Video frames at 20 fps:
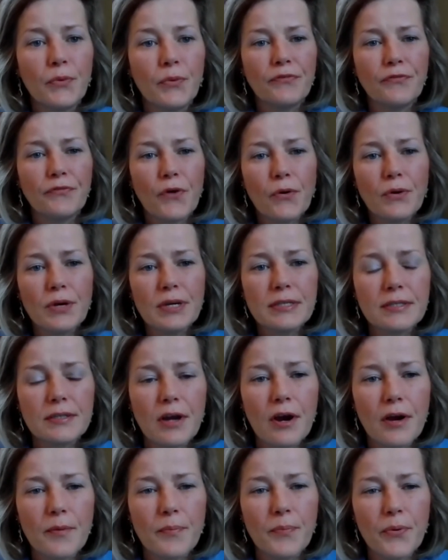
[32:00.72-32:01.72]
We focus
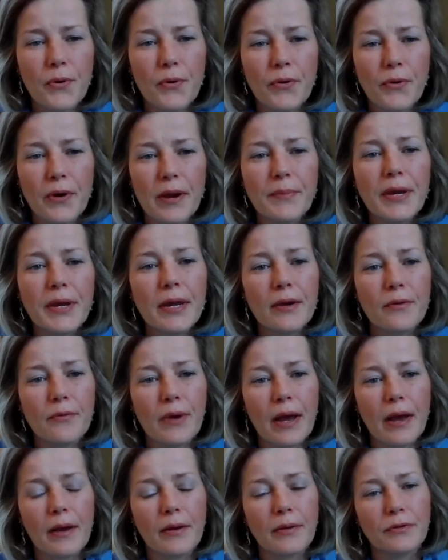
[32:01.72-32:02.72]
our programming
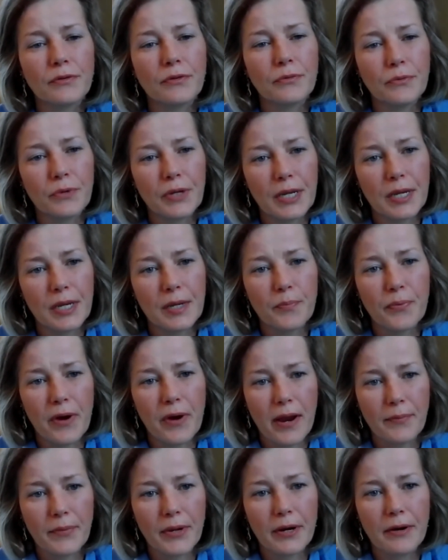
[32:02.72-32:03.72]
around three
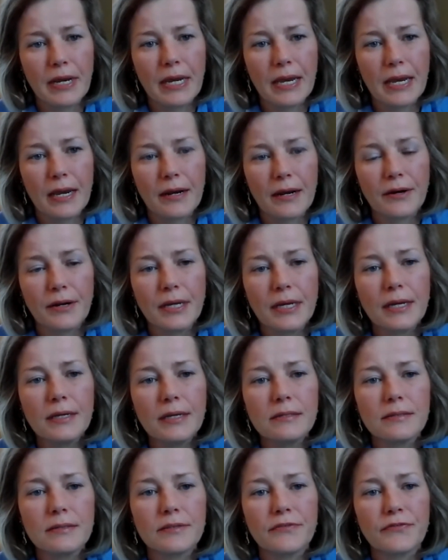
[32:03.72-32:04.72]
primary
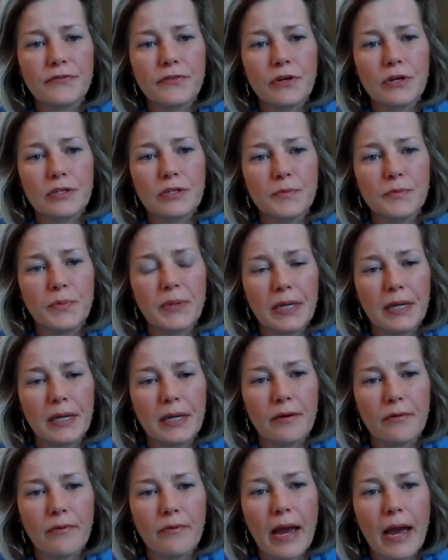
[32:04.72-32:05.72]
areas, the first
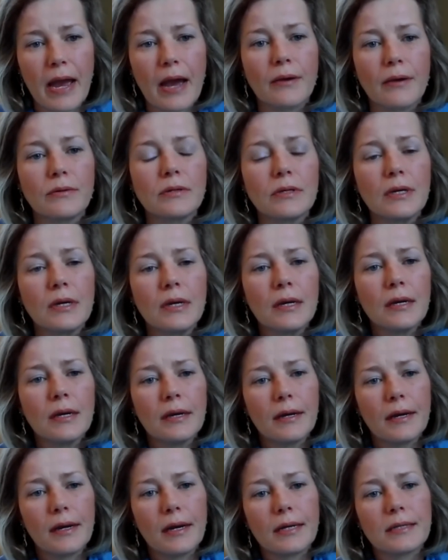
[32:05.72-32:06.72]
being around
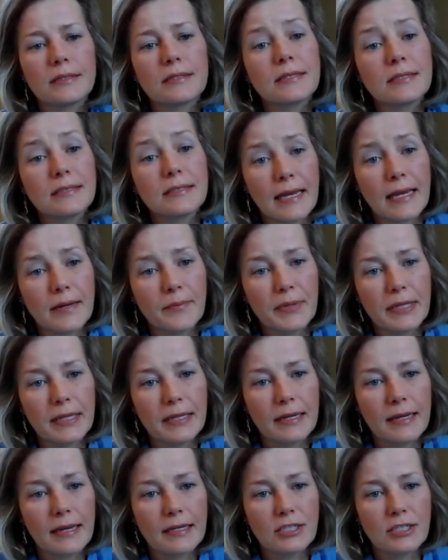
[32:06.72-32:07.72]

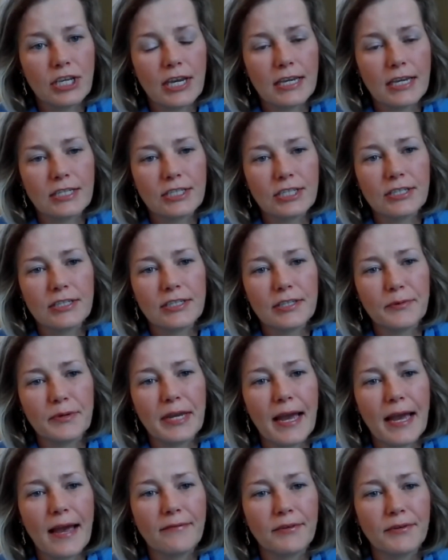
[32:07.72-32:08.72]
sustainability education. So
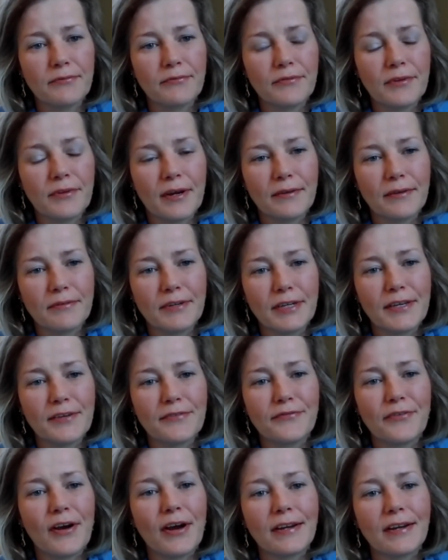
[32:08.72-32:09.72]
we have a
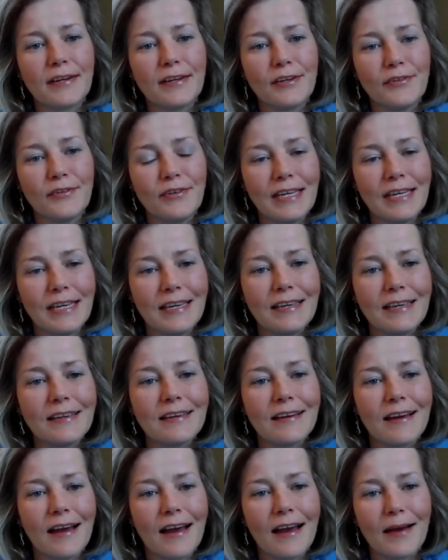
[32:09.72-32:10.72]
really fun and
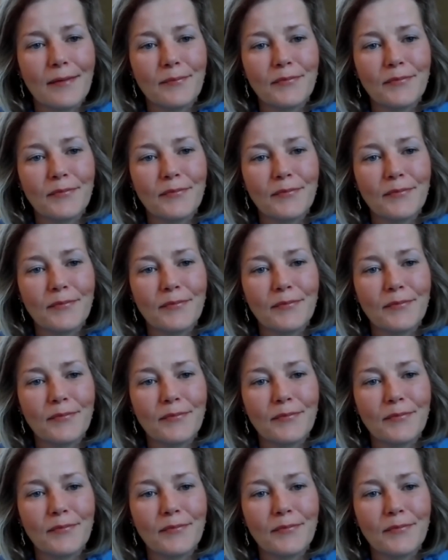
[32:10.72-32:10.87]
unique